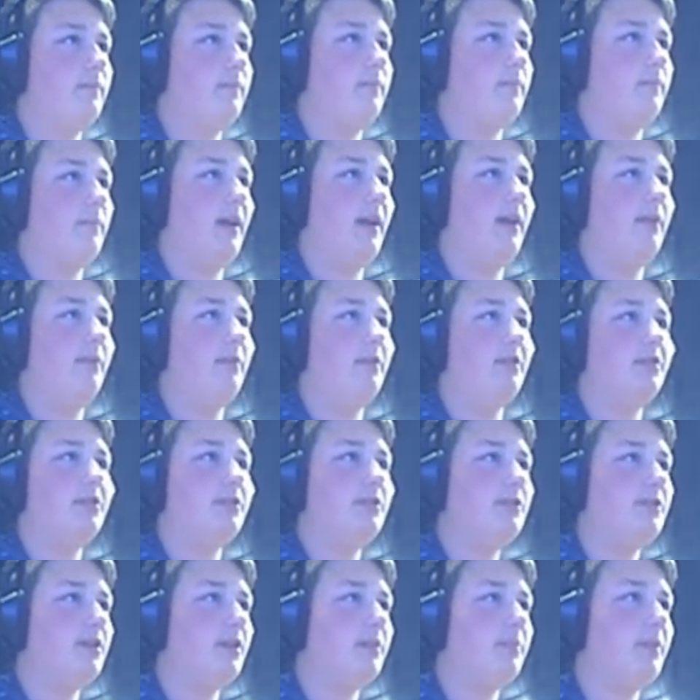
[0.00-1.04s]
Man, once you
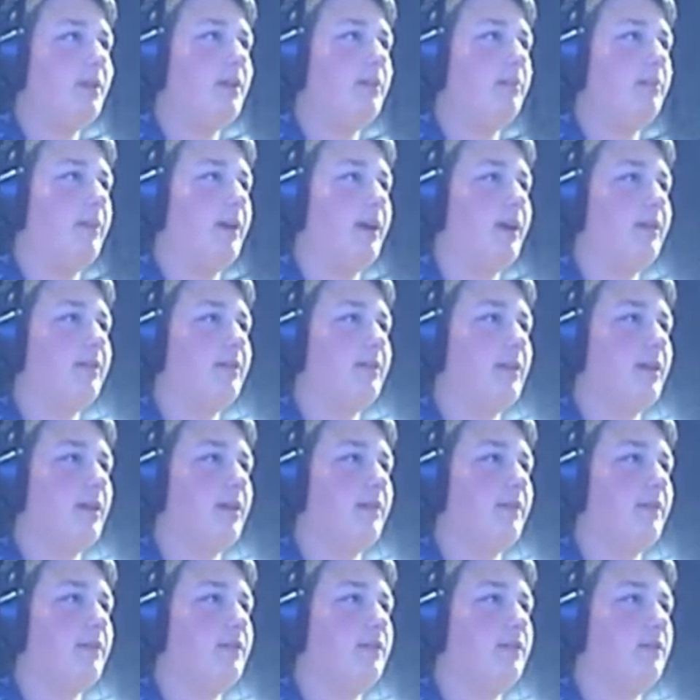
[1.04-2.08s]
start playing Minecraft
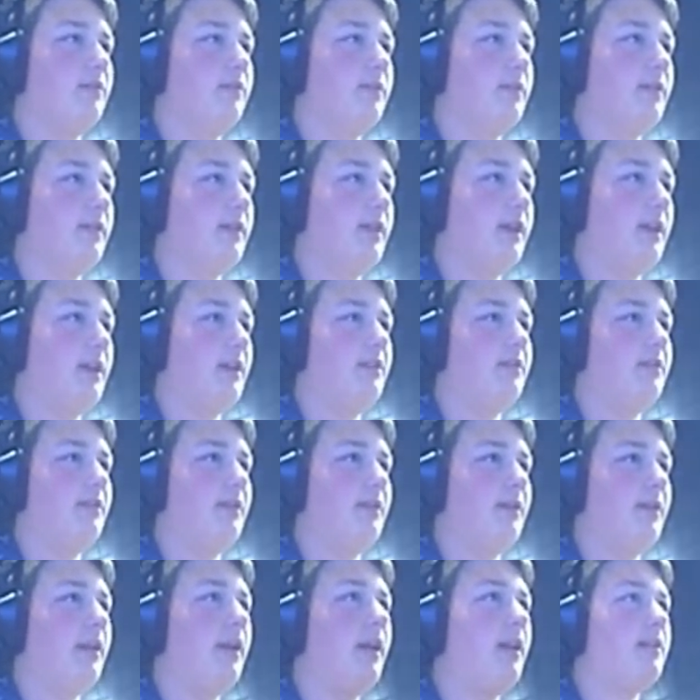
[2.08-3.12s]
and you really get into it,
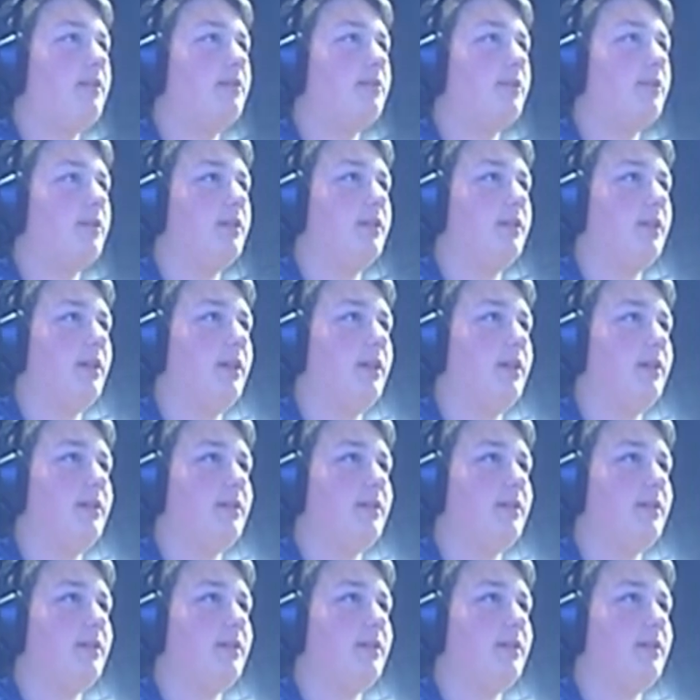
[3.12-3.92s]
it gets really intense.